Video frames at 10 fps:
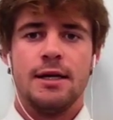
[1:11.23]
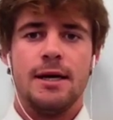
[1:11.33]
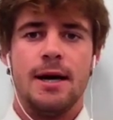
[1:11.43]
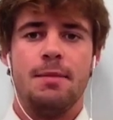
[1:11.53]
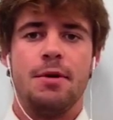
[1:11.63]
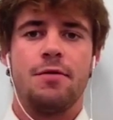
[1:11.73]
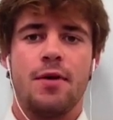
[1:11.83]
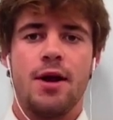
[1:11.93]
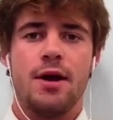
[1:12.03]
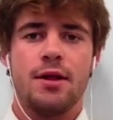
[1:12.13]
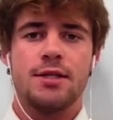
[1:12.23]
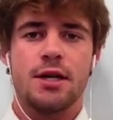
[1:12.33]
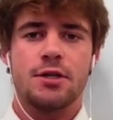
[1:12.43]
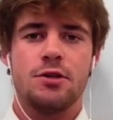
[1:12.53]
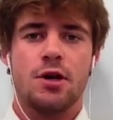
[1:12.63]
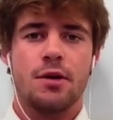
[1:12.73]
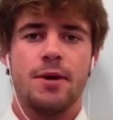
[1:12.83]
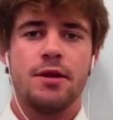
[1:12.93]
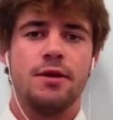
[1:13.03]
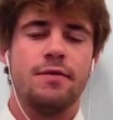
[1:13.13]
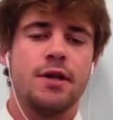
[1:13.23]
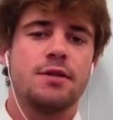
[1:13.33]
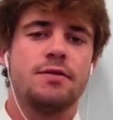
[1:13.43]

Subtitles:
But for right now, let's actually talk about the events